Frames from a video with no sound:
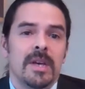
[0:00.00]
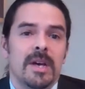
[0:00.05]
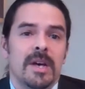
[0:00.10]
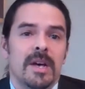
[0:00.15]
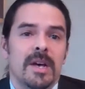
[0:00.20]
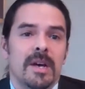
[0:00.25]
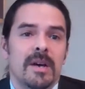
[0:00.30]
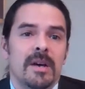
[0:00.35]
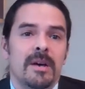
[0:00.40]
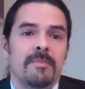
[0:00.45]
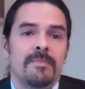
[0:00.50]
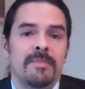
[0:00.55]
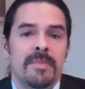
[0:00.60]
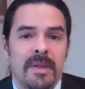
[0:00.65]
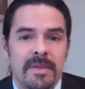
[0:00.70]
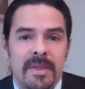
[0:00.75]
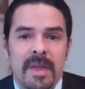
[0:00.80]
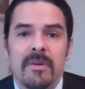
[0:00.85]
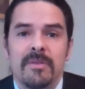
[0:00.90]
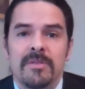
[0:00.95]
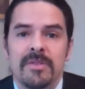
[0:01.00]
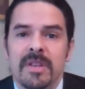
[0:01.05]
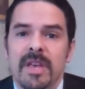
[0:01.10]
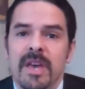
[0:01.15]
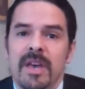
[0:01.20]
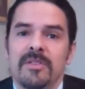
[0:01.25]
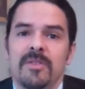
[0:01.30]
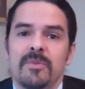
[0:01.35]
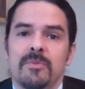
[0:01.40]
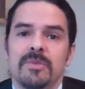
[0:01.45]
That was the
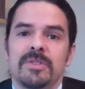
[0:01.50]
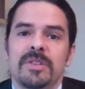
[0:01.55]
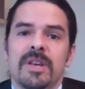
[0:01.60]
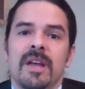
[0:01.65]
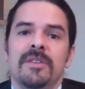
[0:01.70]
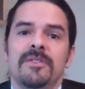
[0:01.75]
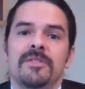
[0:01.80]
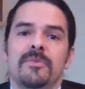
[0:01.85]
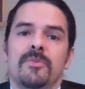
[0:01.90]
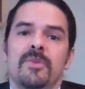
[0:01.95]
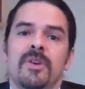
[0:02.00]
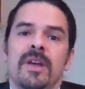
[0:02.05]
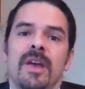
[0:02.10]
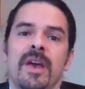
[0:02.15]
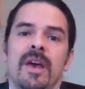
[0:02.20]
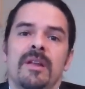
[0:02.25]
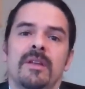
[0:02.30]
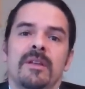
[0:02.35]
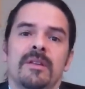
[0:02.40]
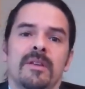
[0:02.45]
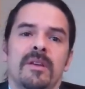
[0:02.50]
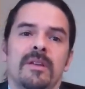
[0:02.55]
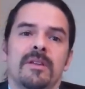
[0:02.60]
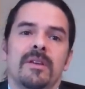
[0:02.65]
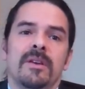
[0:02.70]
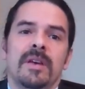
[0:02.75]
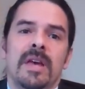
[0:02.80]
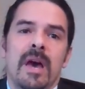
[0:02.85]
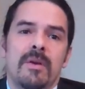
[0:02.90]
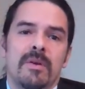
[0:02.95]
case in Wisconsin, where I had
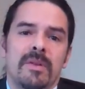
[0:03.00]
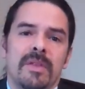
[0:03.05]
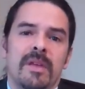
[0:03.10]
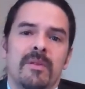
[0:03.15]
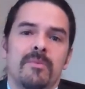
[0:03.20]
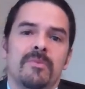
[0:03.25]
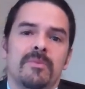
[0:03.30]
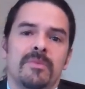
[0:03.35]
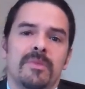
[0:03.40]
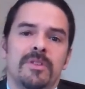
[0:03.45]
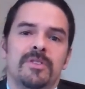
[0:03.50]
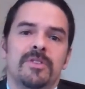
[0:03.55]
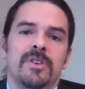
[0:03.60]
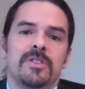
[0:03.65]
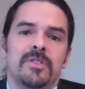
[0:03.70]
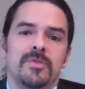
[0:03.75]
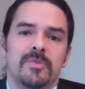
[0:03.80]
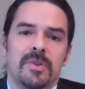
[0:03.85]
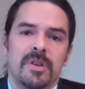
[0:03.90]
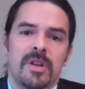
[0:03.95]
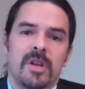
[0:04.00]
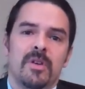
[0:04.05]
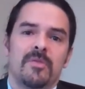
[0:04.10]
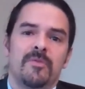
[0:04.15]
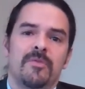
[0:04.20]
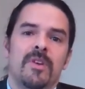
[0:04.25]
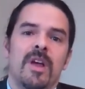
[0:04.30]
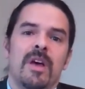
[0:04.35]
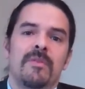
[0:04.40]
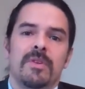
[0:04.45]
a county that the judges were
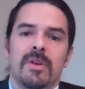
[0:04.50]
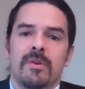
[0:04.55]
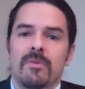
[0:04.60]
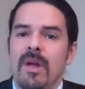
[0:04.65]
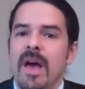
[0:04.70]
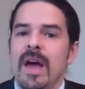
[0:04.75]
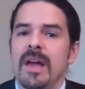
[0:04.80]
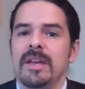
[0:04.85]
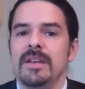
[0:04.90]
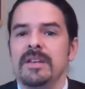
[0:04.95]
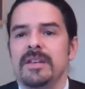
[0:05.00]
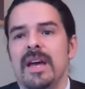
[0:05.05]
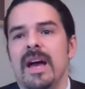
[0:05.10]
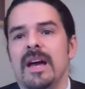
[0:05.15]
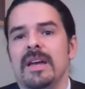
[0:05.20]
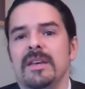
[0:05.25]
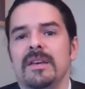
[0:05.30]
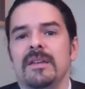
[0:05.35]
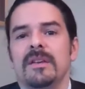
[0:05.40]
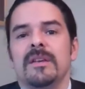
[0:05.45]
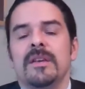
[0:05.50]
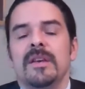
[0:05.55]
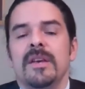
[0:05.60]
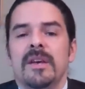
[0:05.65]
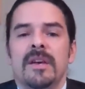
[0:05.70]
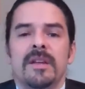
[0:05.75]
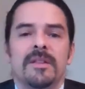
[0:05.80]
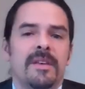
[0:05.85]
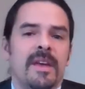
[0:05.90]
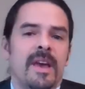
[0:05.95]
known for having a rocket docket.
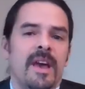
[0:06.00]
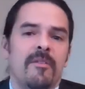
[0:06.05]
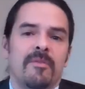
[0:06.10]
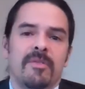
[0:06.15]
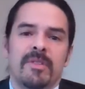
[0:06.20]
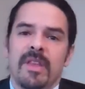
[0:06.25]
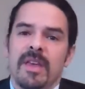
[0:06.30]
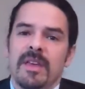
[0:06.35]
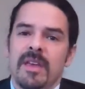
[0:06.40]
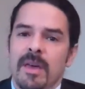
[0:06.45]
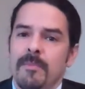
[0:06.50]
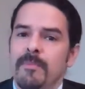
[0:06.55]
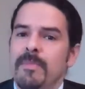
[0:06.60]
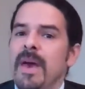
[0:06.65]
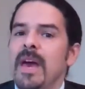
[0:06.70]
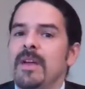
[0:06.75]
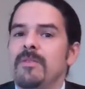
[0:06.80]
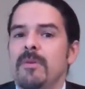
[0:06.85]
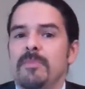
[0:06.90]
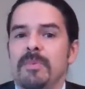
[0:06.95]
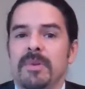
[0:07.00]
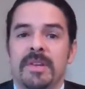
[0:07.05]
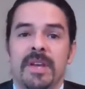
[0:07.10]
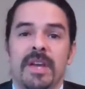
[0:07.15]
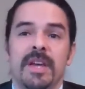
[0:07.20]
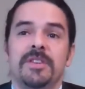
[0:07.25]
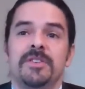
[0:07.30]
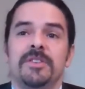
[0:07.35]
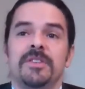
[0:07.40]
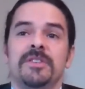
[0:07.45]
They get bad
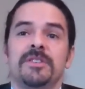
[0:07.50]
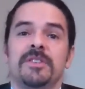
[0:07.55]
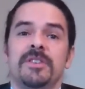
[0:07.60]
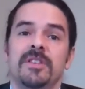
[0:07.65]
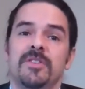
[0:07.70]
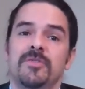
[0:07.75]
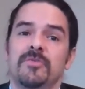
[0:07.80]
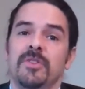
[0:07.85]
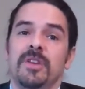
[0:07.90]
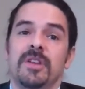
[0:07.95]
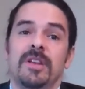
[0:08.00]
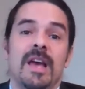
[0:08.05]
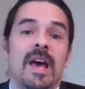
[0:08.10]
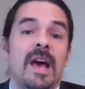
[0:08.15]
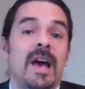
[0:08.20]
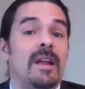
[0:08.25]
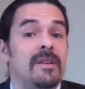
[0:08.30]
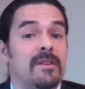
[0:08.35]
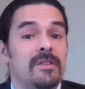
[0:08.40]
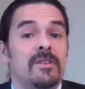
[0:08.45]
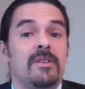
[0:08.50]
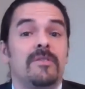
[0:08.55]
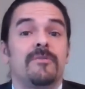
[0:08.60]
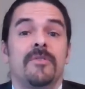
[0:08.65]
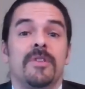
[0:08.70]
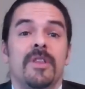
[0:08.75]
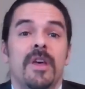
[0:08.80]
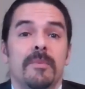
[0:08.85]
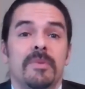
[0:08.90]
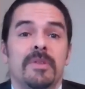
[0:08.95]
reputations, and it's really not good
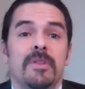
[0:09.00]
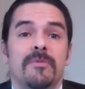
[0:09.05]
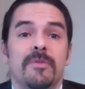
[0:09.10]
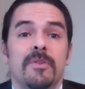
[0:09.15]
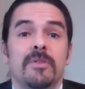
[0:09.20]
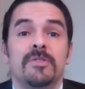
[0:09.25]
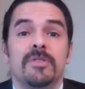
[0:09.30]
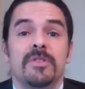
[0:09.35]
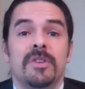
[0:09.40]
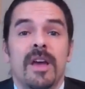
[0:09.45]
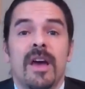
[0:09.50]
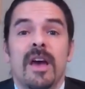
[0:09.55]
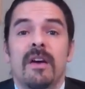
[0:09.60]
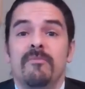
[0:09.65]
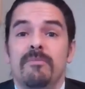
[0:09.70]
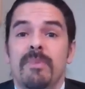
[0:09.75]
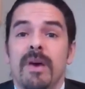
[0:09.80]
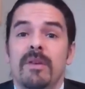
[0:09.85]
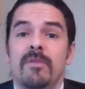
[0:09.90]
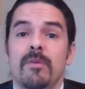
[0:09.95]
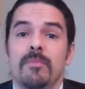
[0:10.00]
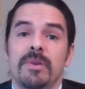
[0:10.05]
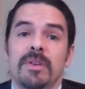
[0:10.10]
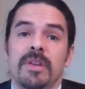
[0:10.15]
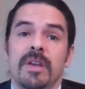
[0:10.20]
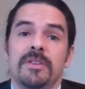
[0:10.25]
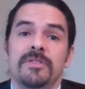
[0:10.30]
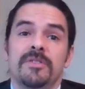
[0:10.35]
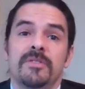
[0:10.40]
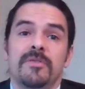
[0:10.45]
for them in the future to have bad
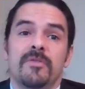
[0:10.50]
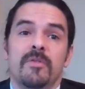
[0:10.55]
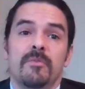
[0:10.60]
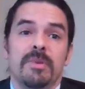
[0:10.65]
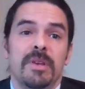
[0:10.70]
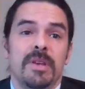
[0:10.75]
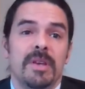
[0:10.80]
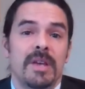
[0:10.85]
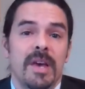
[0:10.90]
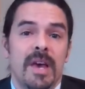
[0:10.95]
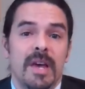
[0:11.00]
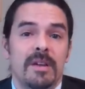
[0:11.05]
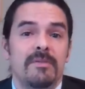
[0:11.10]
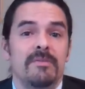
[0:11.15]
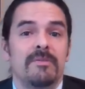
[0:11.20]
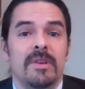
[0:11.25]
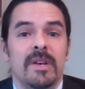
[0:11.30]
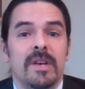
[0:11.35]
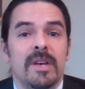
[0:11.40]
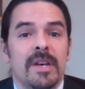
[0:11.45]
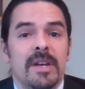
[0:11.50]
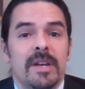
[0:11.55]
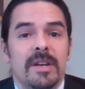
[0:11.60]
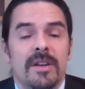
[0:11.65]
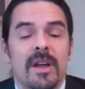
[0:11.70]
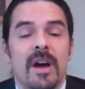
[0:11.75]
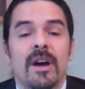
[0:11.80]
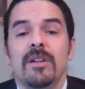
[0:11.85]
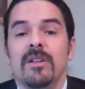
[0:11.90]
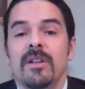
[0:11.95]
reputations for being kind of
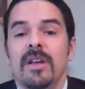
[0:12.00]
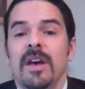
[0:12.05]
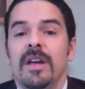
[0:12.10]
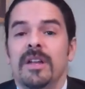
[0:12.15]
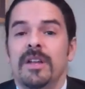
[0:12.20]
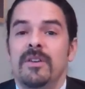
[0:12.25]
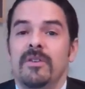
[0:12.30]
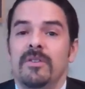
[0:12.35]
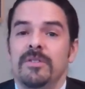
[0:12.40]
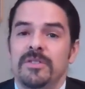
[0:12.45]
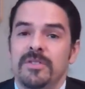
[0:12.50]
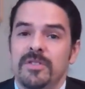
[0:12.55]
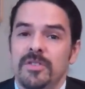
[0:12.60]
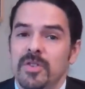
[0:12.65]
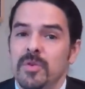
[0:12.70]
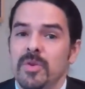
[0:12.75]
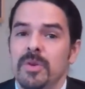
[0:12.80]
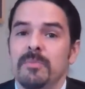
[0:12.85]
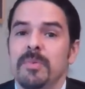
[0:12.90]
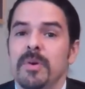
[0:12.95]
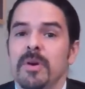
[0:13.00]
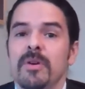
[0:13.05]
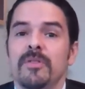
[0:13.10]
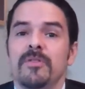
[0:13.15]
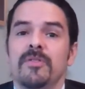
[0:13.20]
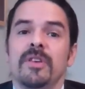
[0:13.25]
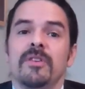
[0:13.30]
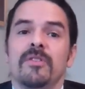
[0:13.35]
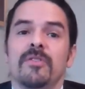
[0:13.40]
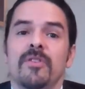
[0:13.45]
knuckle-headed or just too
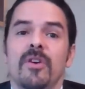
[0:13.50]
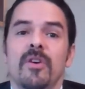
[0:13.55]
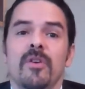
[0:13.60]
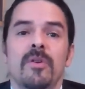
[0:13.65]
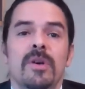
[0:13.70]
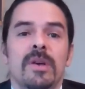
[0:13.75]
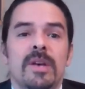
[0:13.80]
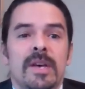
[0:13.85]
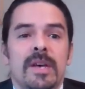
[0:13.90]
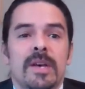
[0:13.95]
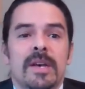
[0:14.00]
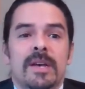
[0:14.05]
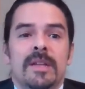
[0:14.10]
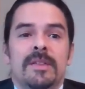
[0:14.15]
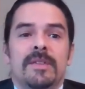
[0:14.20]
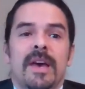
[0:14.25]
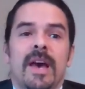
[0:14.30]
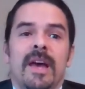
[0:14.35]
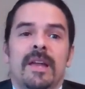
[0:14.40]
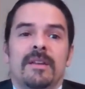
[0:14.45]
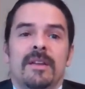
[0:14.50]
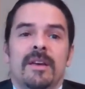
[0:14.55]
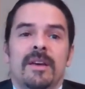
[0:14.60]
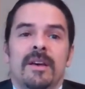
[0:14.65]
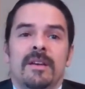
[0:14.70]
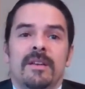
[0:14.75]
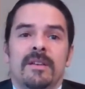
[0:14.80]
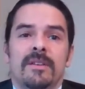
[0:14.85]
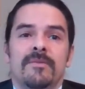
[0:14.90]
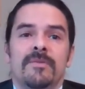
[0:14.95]
imposing. So
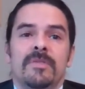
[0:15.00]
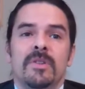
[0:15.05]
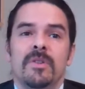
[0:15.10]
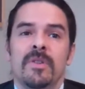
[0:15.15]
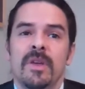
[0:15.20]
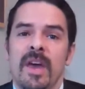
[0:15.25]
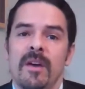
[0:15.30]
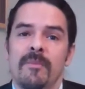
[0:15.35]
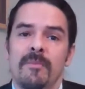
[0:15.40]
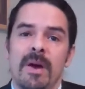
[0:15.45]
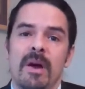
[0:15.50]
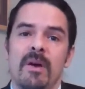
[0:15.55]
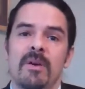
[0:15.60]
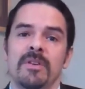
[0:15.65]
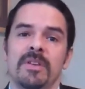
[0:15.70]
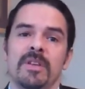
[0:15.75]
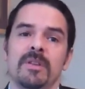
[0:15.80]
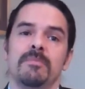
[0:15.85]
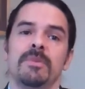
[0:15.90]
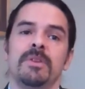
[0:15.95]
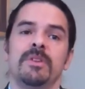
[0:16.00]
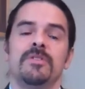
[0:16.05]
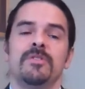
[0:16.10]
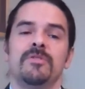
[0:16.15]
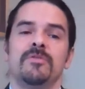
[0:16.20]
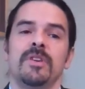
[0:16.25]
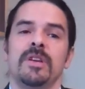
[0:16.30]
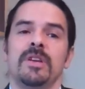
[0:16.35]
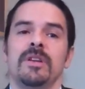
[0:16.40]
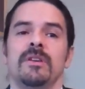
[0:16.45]
that even though they have power to
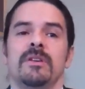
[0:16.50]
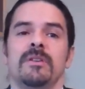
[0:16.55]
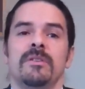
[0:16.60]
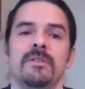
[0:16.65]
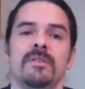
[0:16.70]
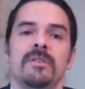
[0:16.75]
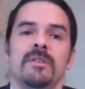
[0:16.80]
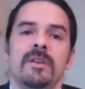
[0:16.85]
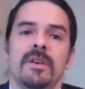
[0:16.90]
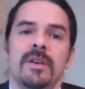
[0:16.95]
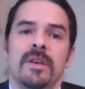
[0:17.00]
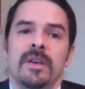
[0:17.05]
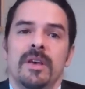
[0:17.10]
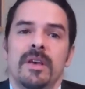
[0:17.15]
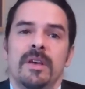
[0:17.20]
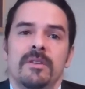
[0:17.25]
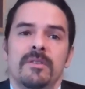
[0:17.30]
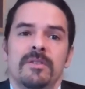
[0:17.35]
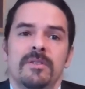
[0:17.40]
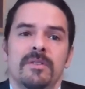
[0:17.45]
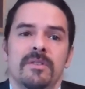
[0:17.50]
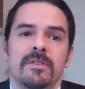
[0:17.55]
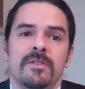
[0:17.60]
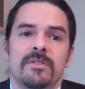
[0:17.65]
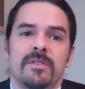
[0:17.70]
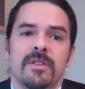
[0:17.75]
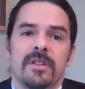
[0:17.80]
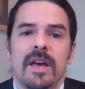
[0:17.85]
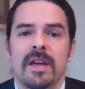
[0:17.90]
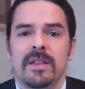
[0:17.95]
administrate and
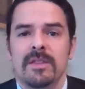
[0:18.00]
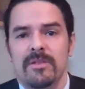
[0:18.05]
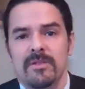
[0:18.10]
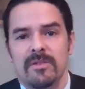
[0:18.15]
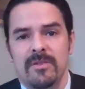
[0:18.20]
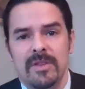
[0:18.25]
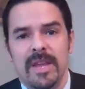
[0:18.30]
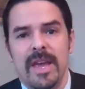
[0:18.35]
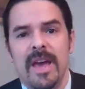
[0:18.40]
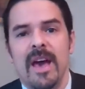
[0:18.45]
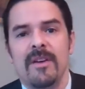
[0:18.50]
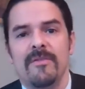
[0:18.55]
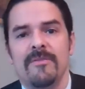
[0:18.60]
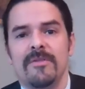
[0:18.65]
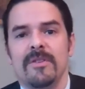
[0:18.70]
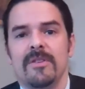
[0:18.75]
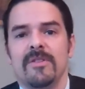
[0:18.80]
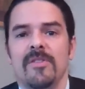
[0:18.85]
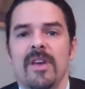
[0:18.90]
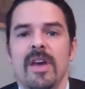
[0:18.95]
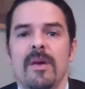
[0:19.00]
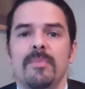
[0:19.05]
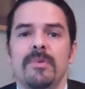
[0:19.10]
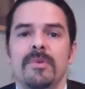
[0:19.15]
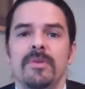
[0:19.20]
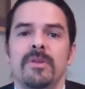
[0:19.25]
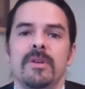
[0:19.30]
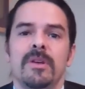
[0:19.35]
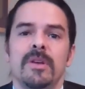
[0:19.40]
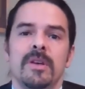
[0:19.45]
select their staff, for
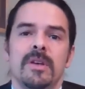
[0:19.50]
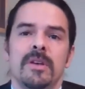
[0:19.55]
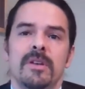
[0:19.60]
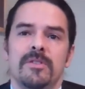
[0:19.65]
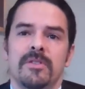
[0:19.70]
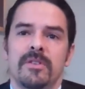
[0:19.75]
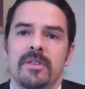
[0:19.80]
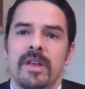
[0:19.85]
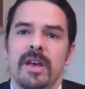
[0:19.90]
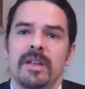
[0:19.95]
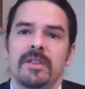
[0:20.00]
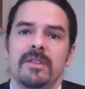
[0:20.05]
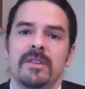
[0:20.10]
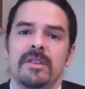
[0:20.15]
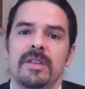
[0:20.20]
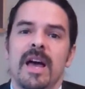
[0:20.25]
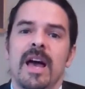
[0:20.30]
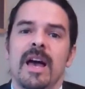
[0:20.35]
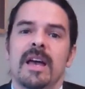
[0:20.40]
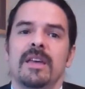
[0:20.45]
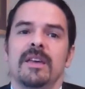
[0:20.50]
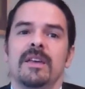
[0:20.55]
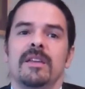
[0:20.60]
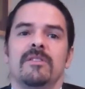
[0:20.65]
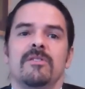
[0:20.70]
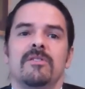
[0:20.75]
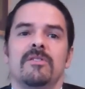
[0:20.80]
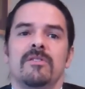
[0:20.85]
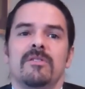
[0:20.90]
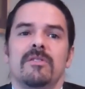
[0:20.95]
example, select the
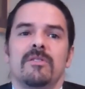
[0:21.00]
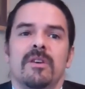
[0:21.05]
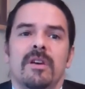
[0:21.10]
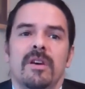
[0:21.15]
dockets,